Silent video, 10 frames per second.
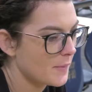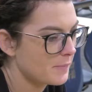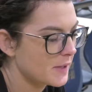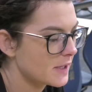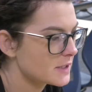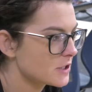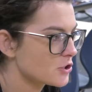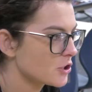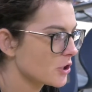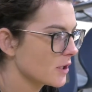Being a
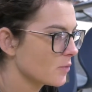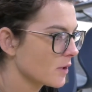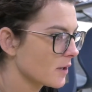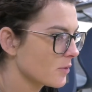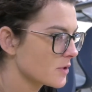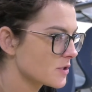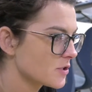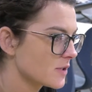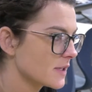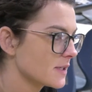teacher and working with the
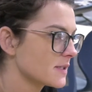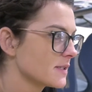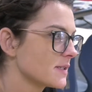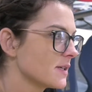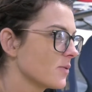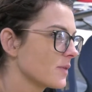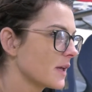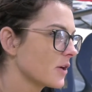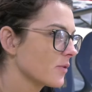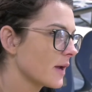students and seeing what
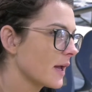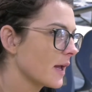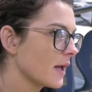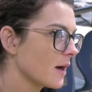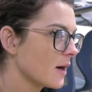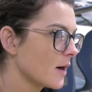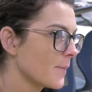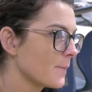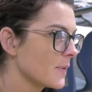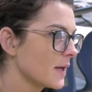they create
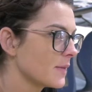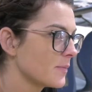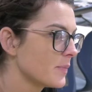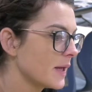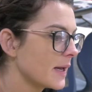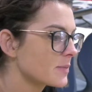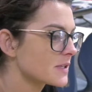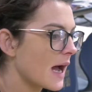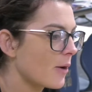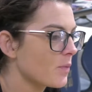and being able
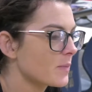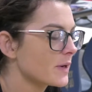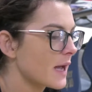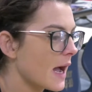to help them and